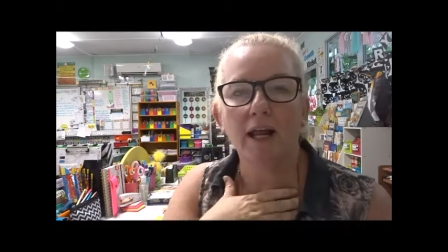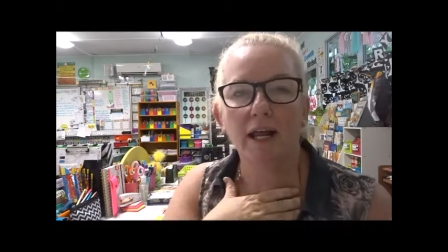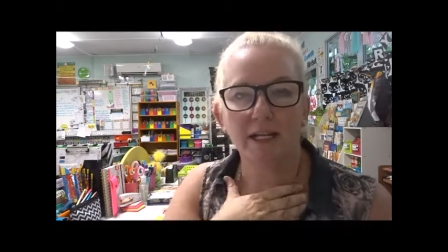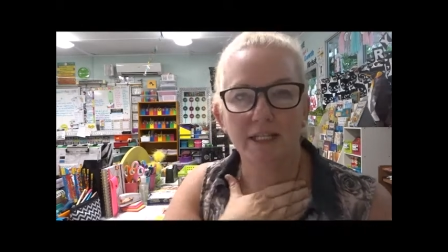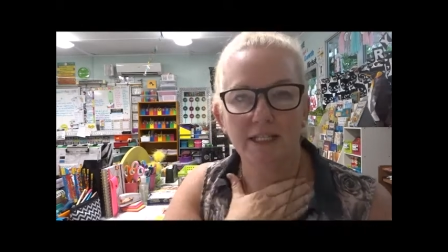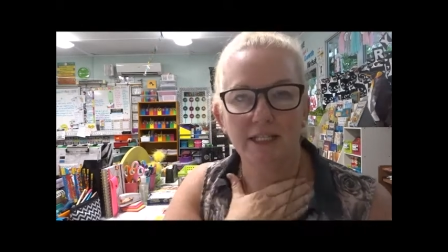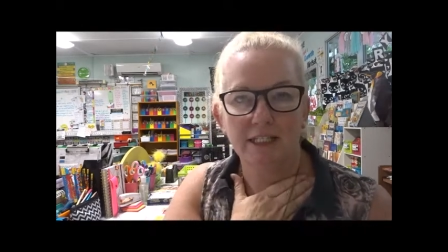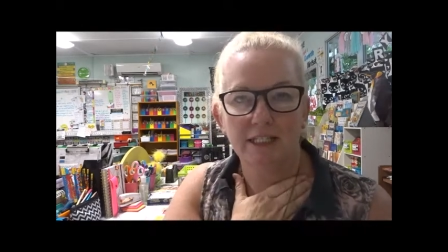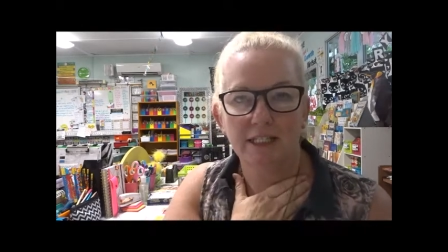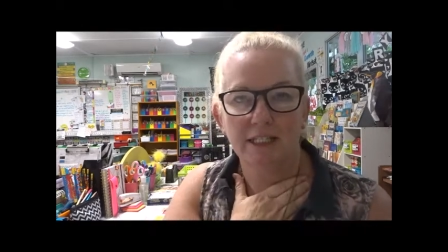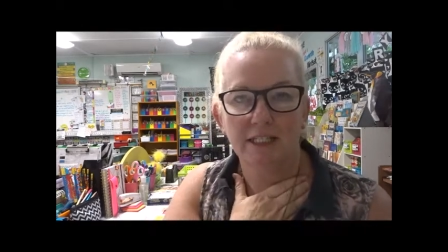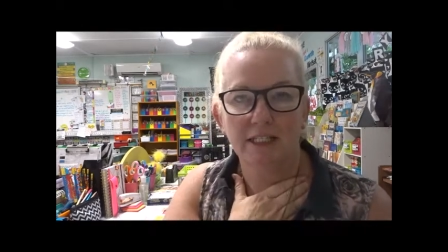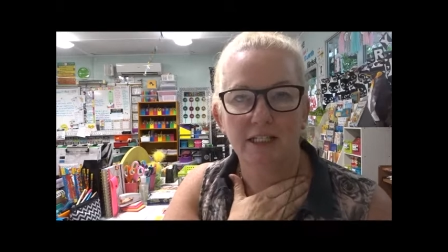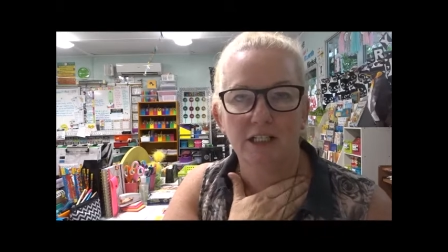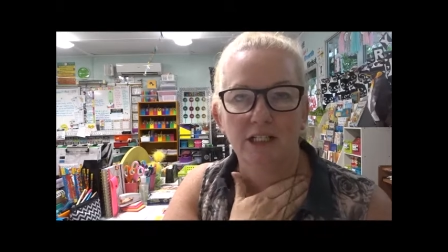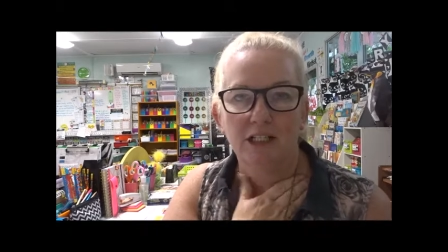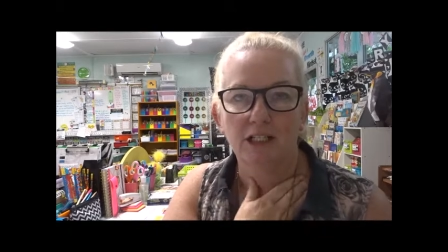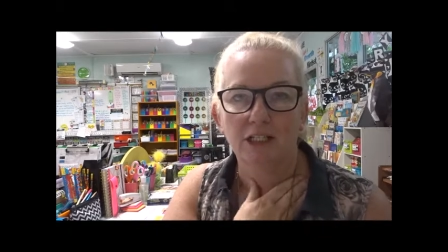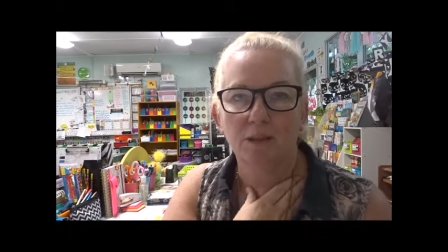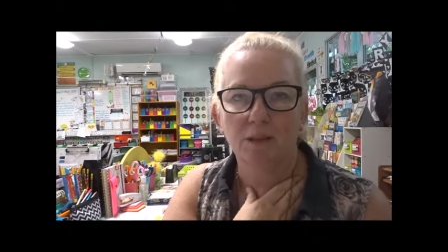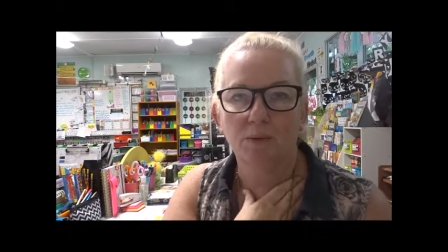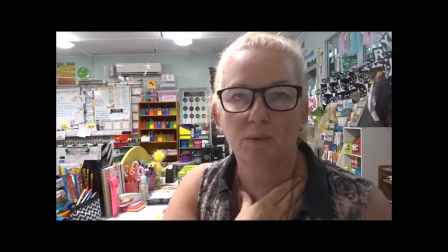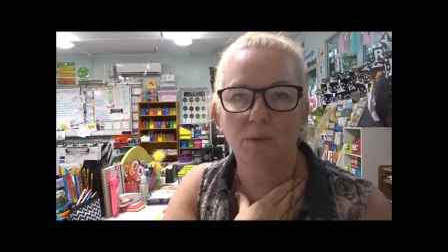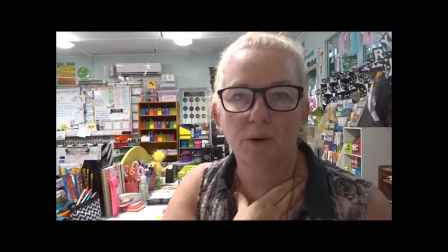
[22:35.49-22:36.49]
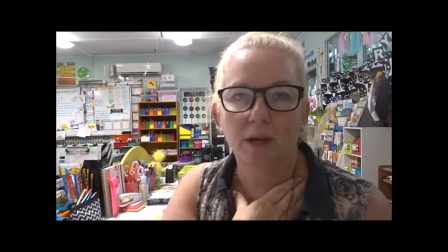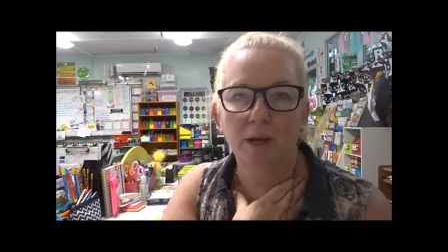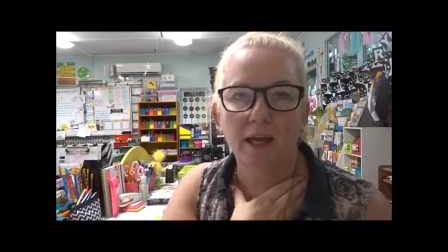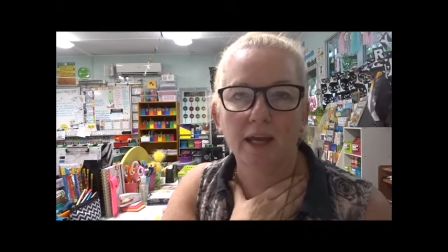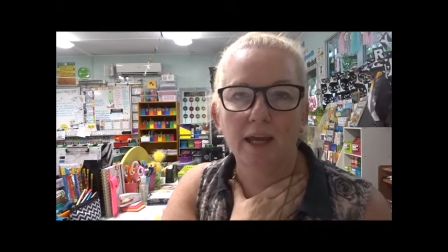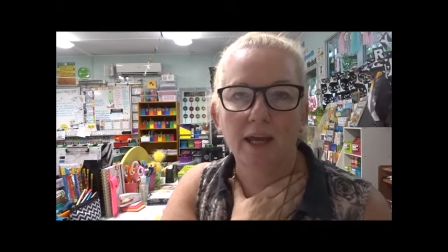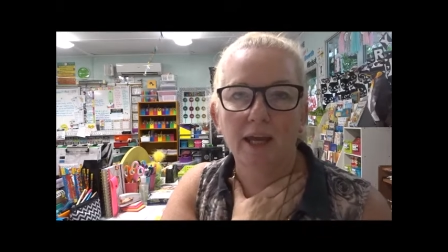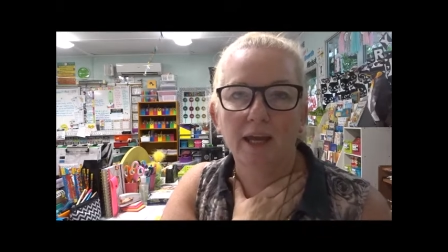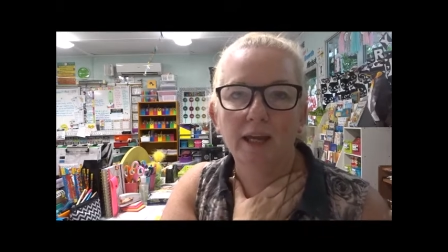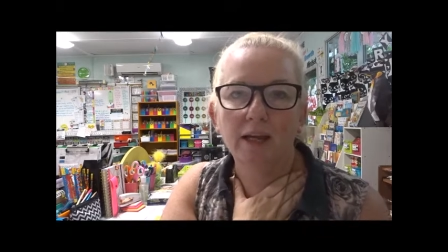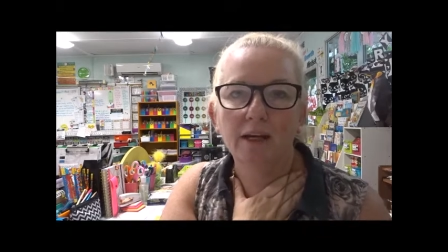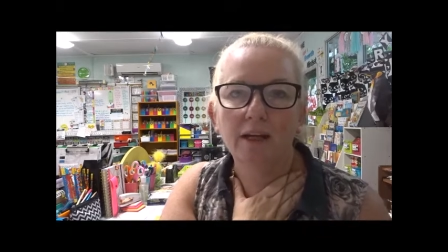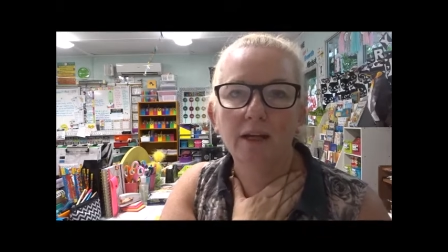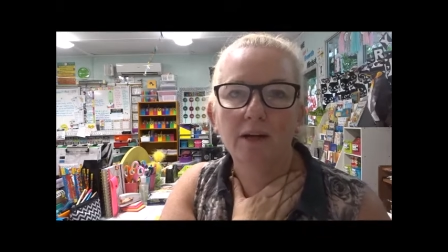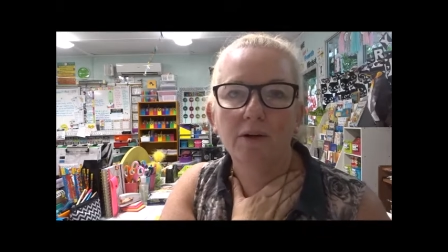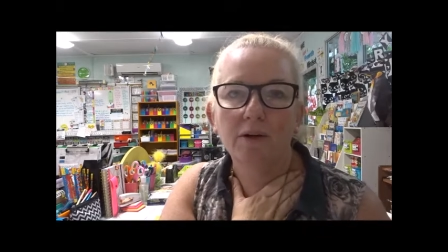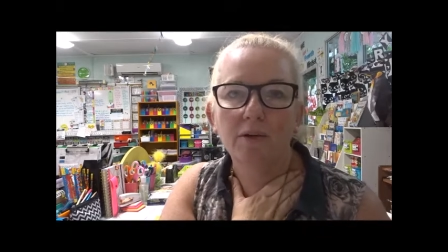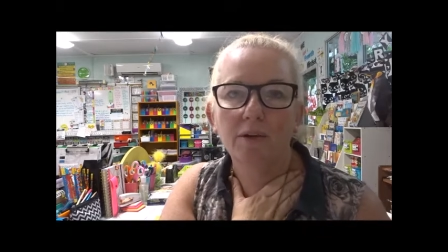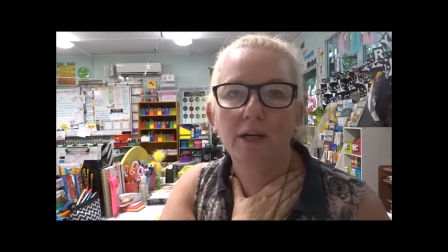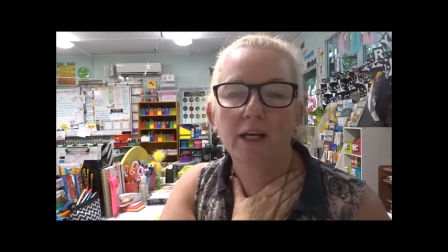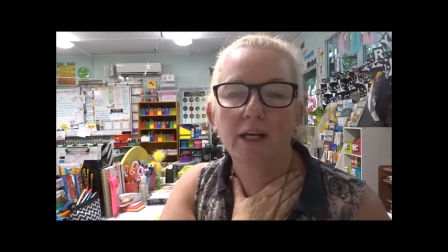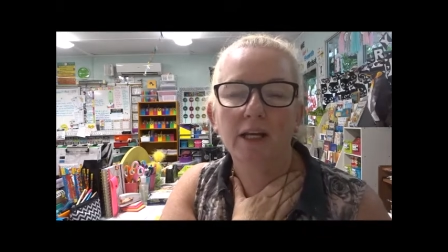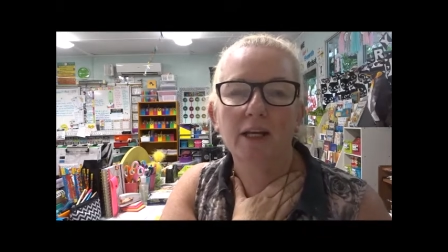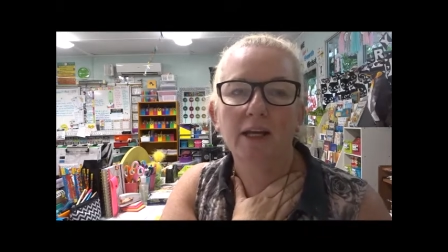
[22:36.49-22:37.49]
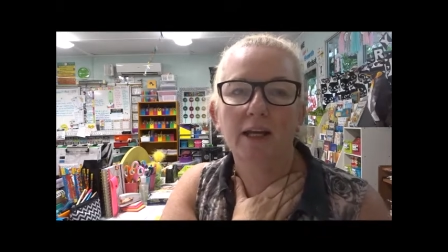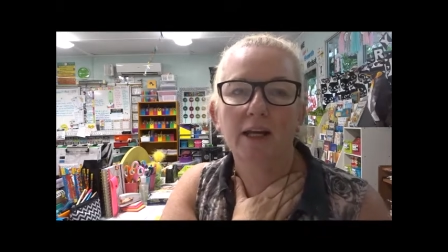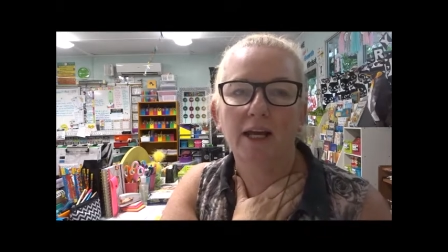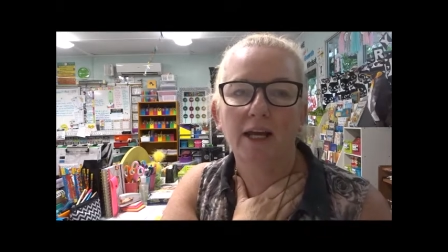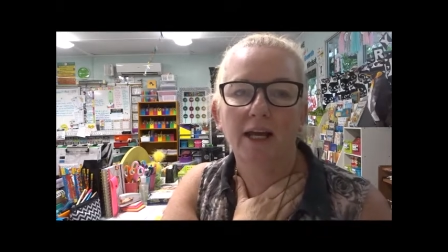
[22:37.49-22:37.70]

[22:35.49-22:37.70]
As teachers, we can go in